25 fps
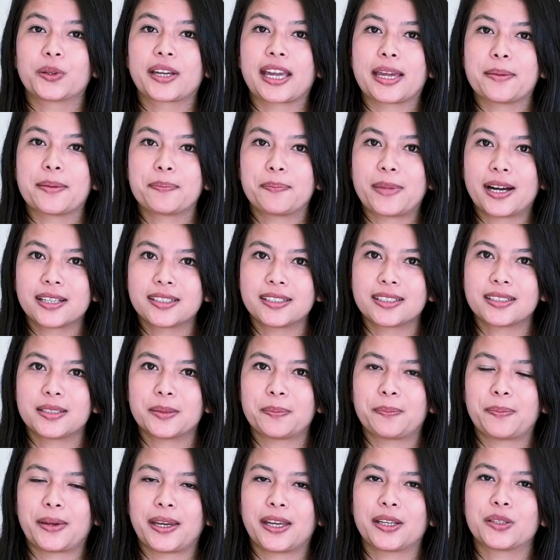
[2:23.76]
who can
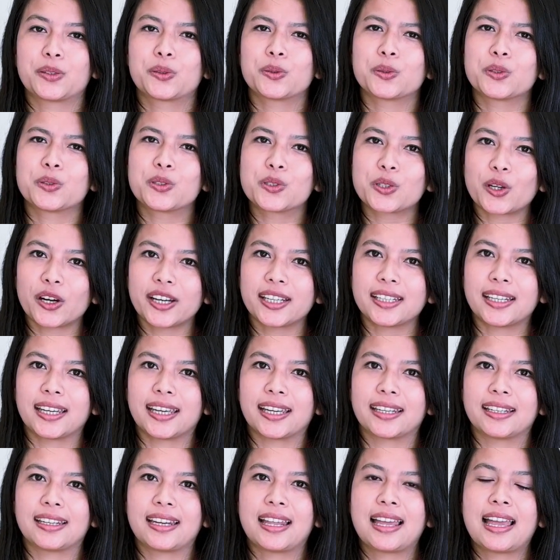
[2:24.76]
participate to join
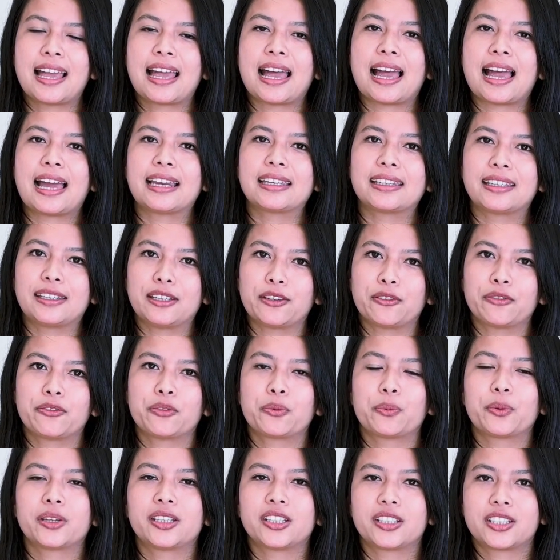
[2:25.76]
in and
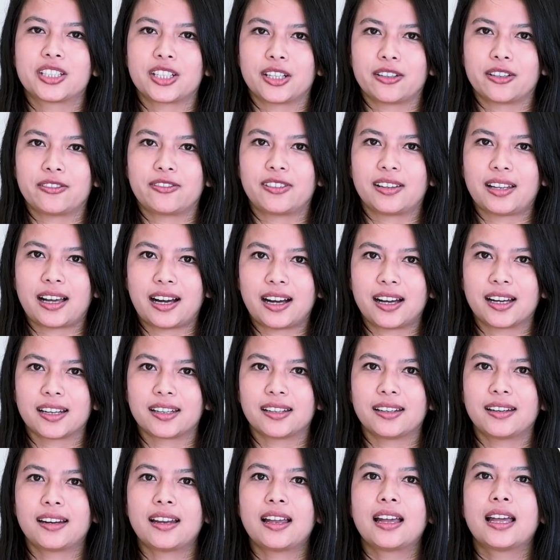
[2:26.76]
give with a cheerful heart.
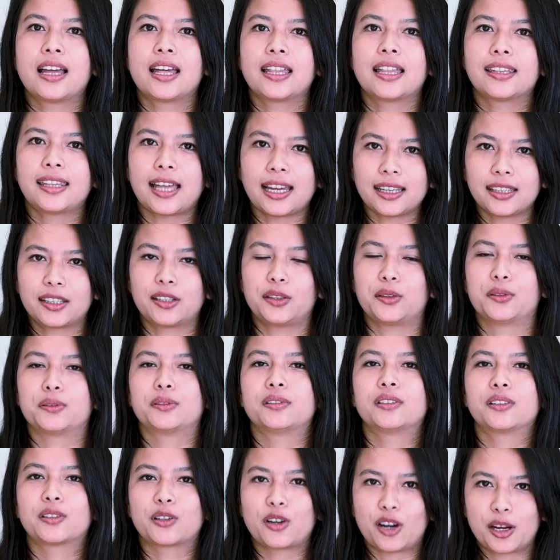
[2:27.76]
Thank
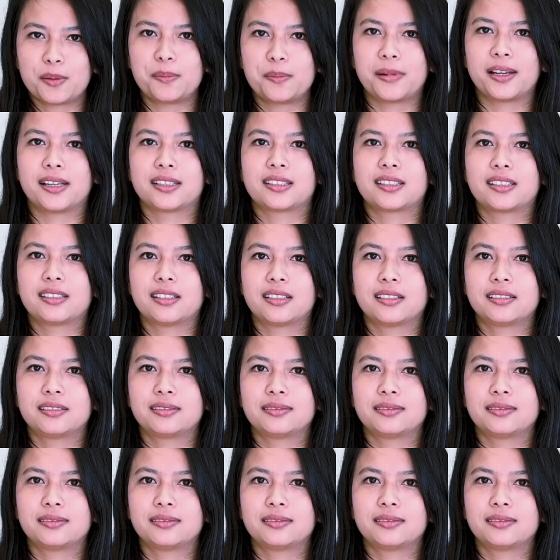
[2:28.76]
you. God bless.